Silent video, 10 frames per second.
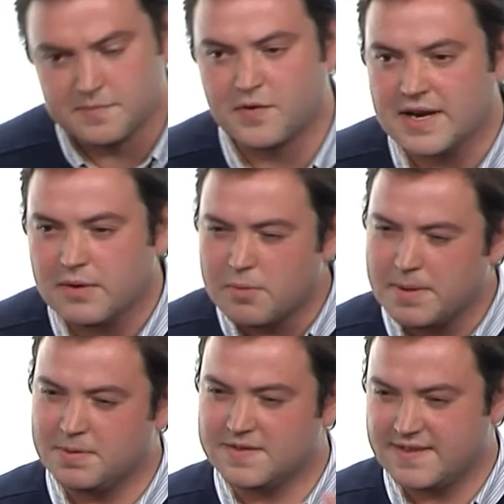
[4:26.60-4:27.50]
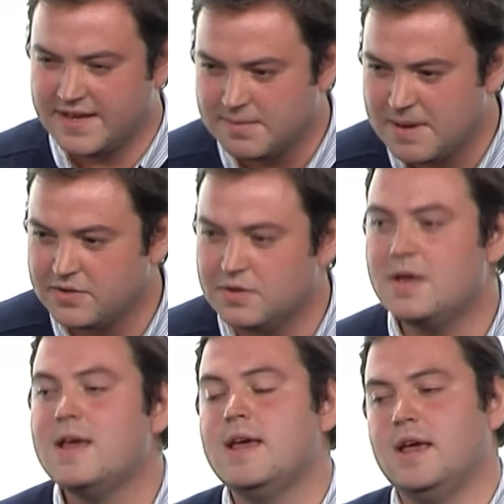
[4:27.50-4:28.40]
find out what people are saying about you,
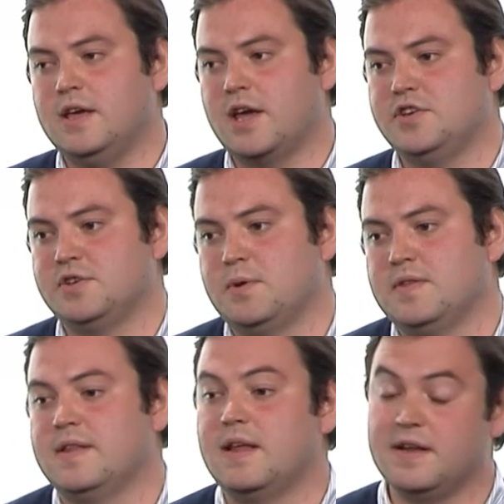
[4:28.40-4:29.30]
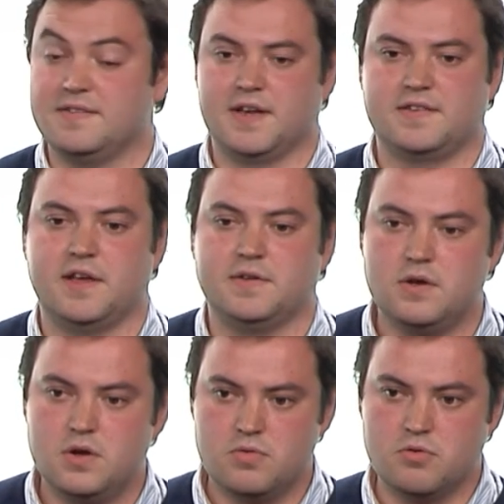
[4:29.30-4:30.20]
engaging with, and then as Nick said,
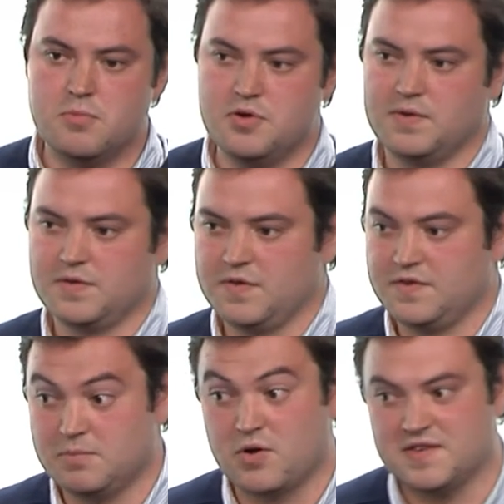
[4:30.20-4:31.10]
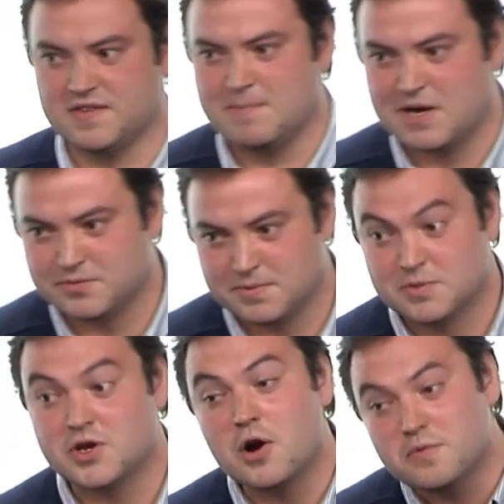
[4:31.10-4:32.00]
we'll move on to some crisis management,
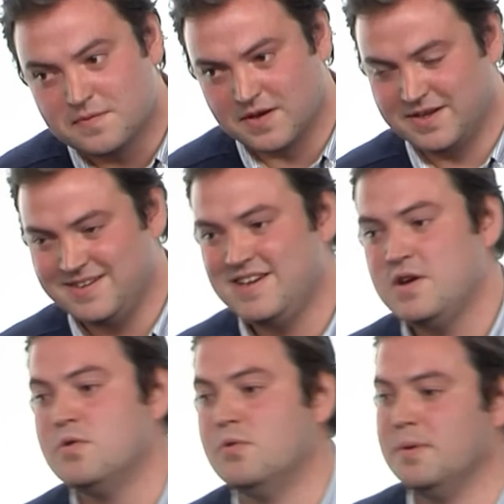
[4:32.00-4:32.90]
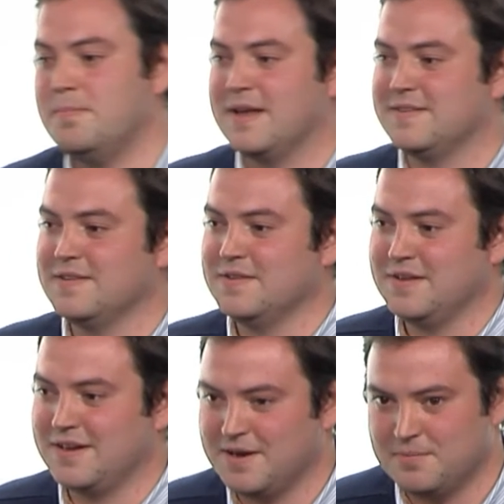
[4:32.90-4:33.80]
which hopefully will be better than
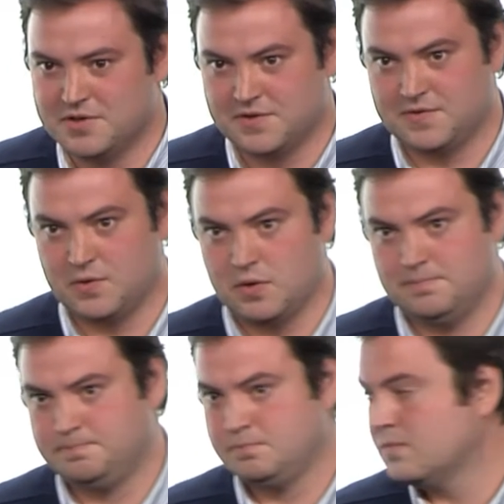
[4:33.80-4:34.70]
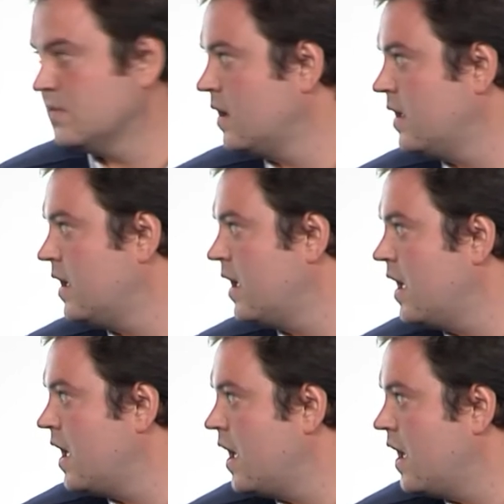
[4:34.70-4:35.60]
the clip we just saw.
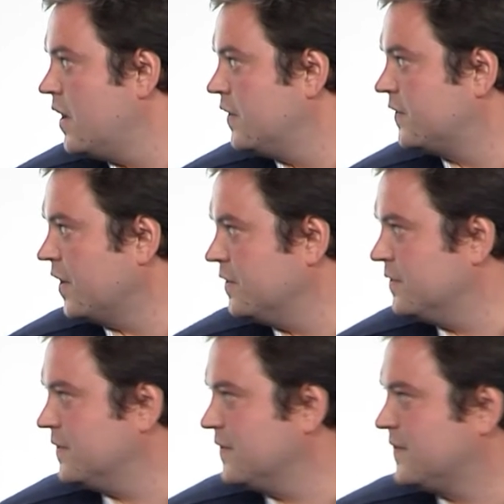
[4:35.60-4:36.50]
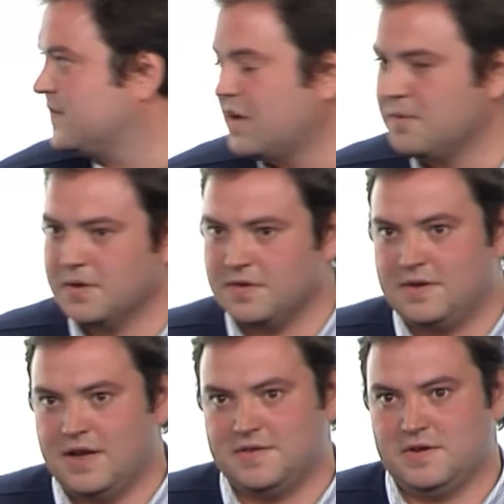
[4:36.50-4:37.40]
So to start with,
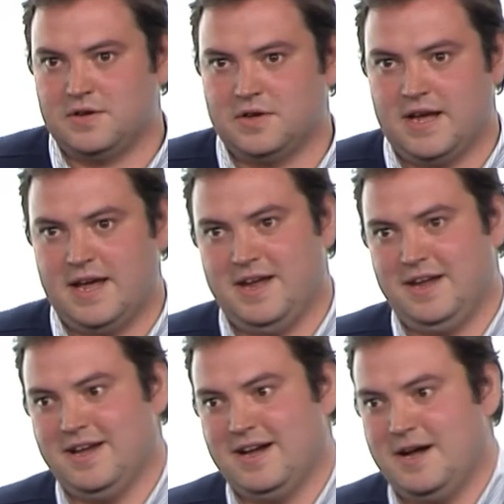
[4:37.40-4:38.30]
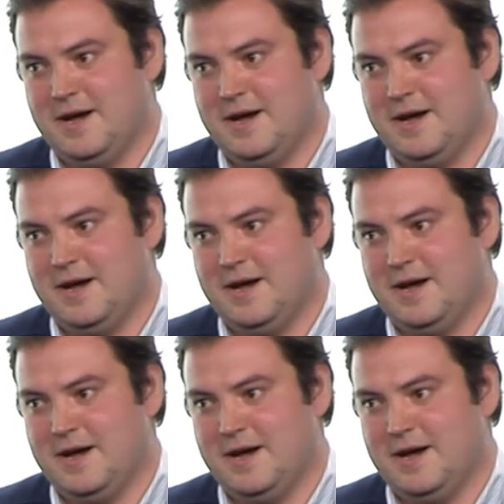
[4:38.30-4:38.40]
let's look at a